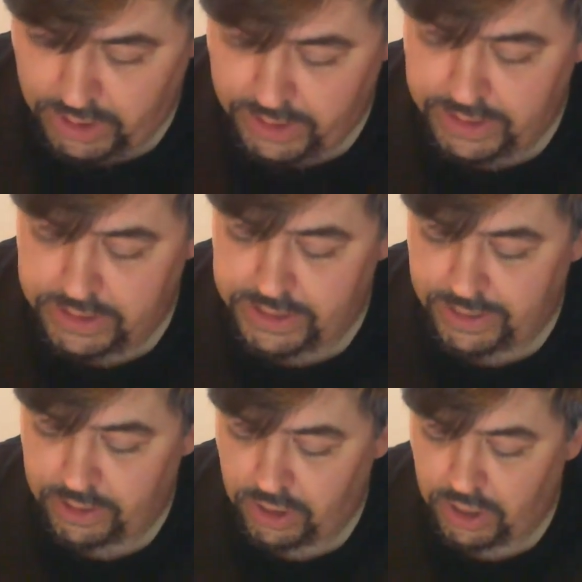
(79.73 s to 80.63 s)
is
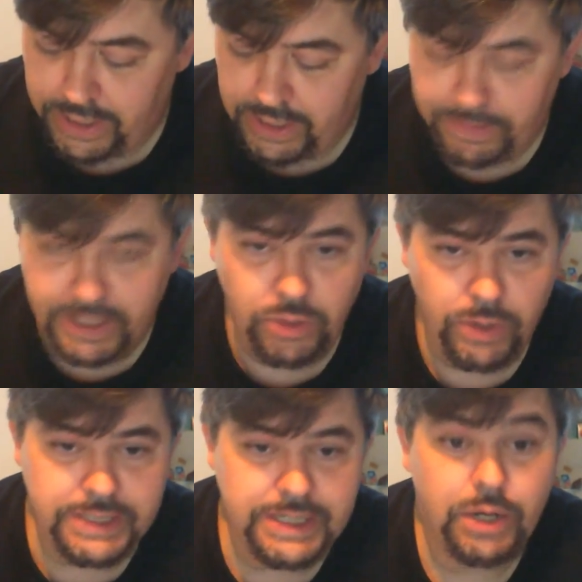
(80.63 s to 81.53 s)
there anybody who
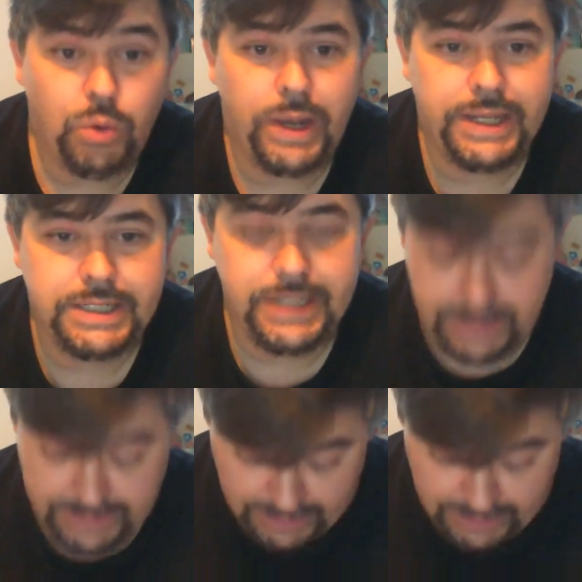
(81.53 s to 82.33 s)
has any questions